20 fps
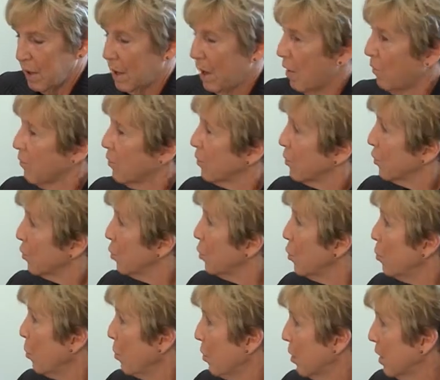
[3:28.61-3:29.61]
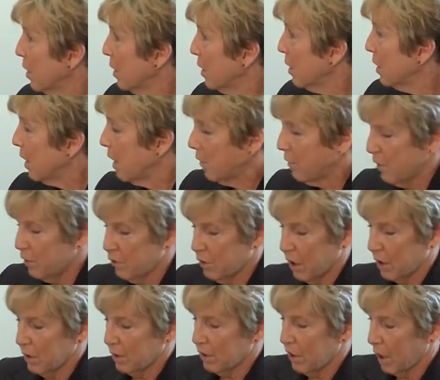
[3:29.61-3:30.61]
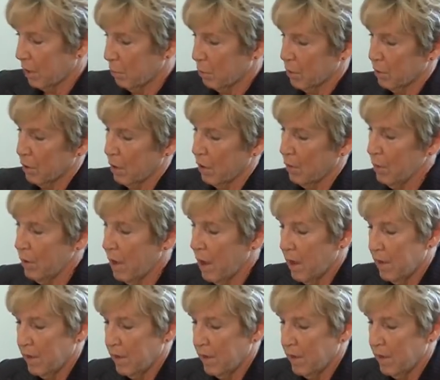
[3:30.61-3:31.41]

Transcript: Now for school board and the Chuckatuck borough,